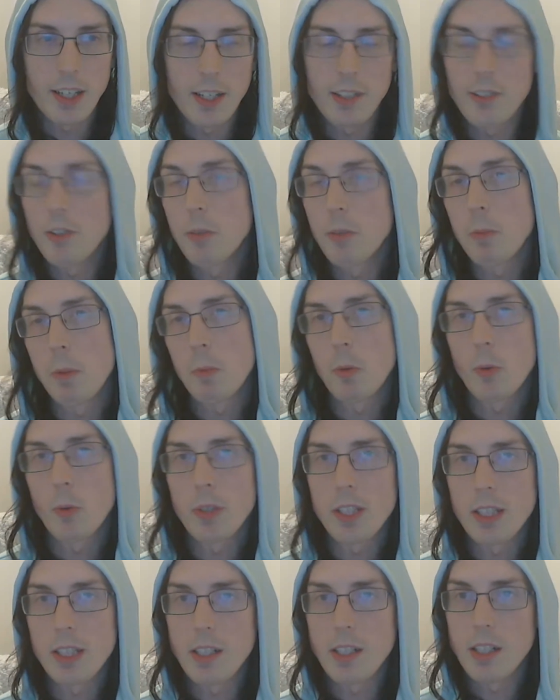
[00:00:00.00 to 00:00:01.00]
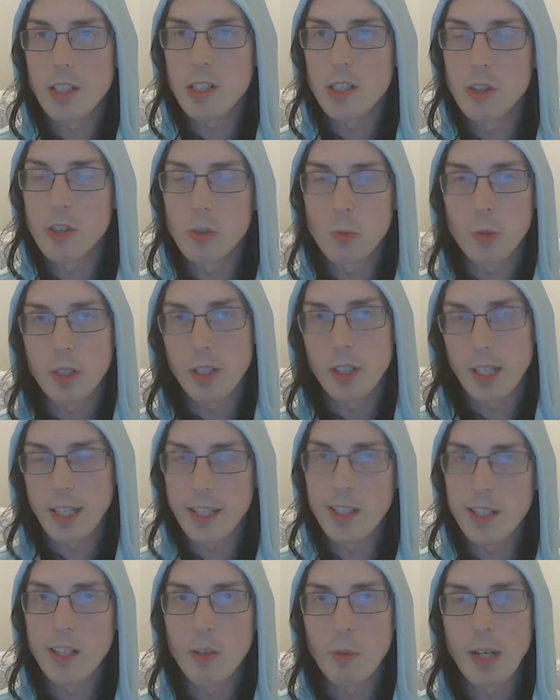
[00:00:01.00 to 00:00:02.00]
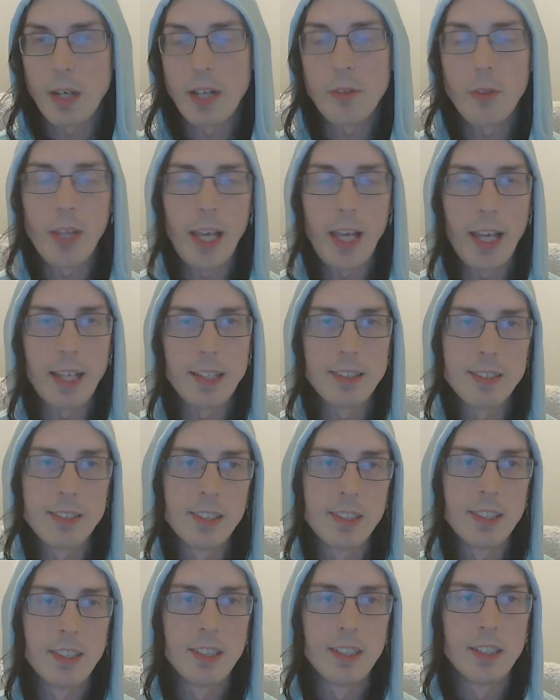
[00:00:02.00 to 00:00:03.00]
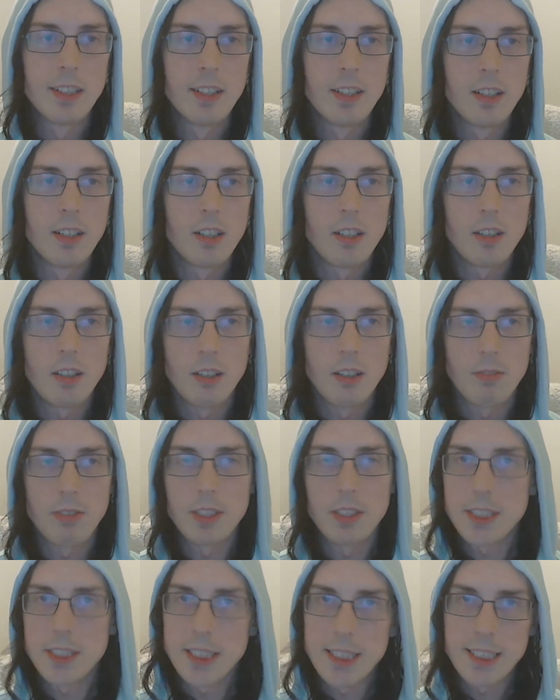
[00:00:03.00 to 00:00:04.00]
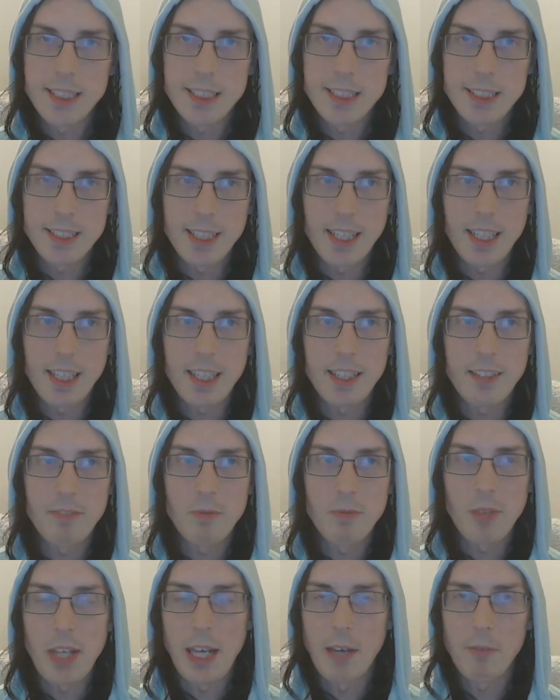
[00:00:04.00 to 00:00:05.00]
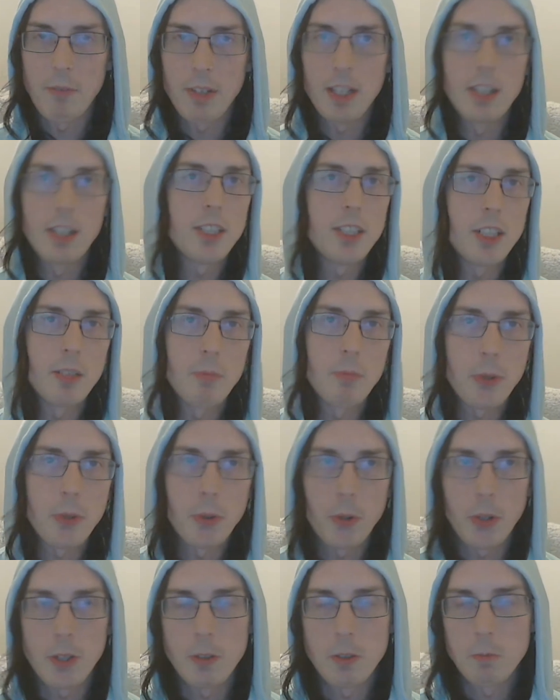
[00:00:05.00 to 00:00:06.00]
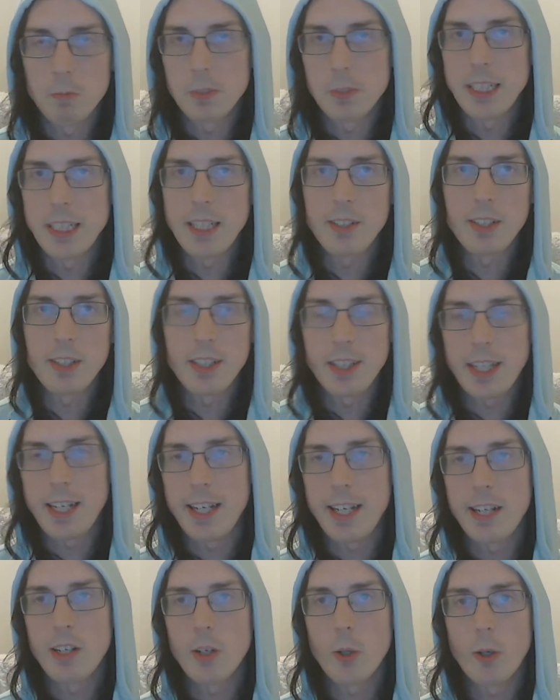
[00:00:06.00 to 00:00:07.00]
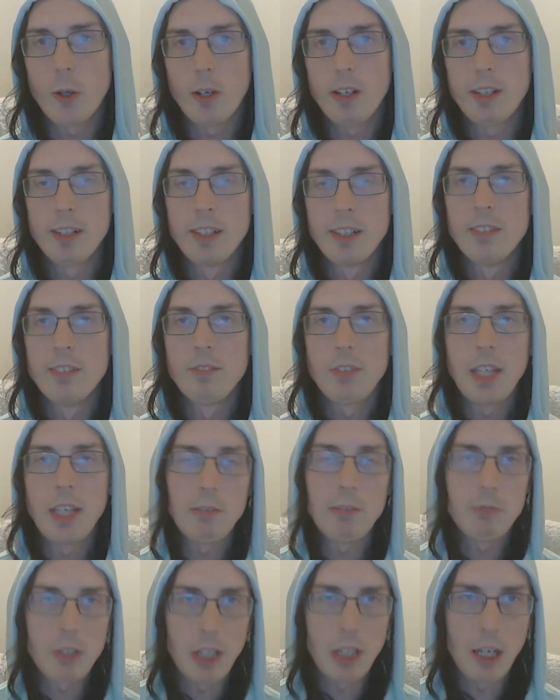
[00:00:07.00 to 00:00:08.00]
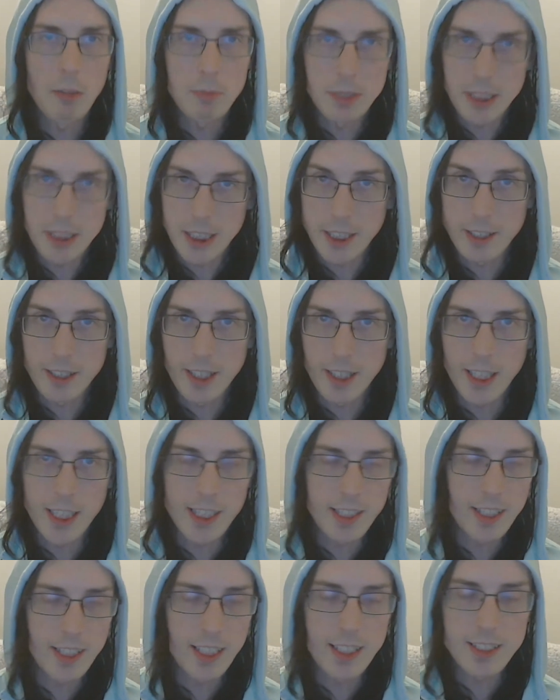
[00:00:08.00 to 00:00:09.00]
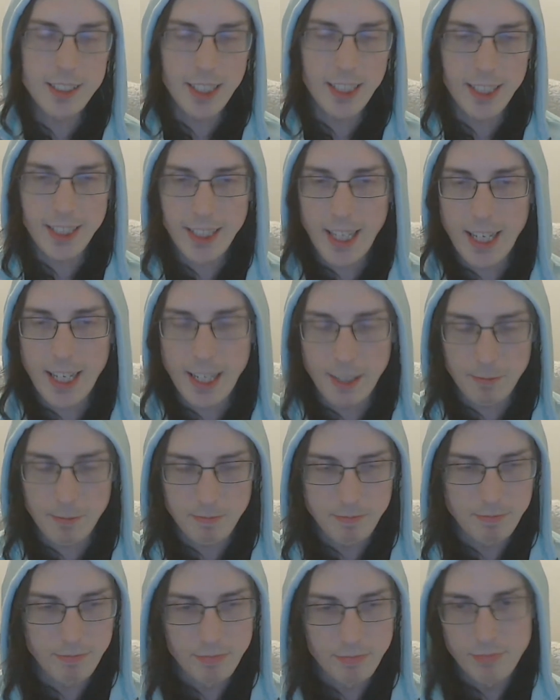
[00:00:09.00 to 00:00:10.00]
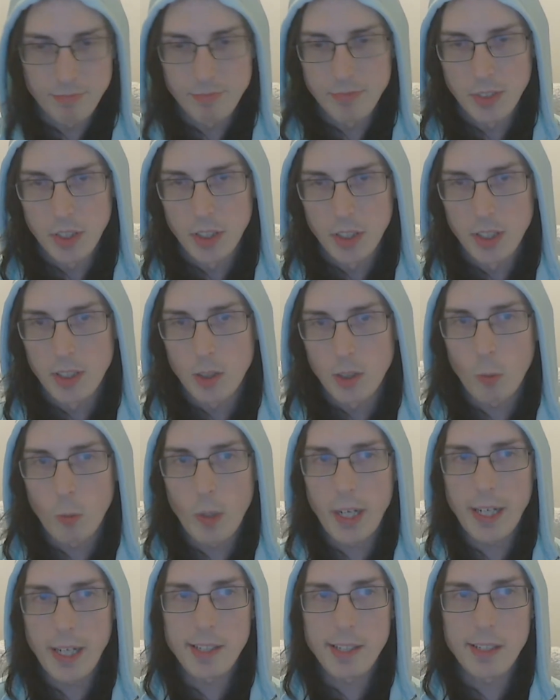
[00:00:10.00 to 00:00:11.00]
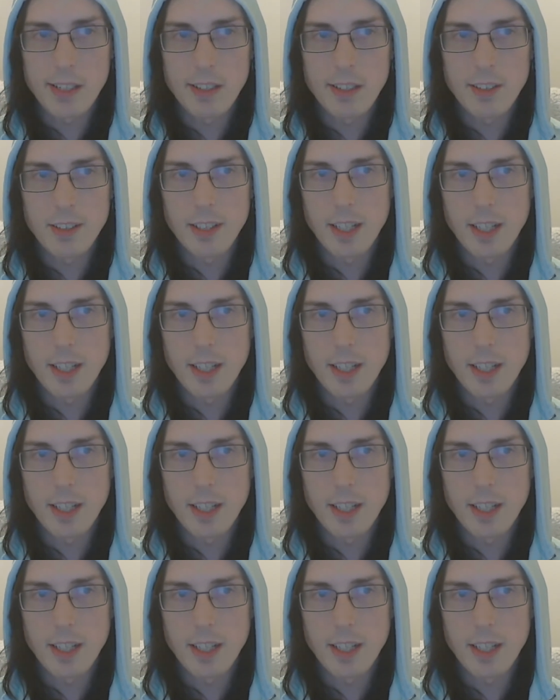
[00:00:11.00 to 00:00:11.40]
and I don't remember what the conditions were like around that, versus like having to jump through hoops here and there, or have job security and things like that, where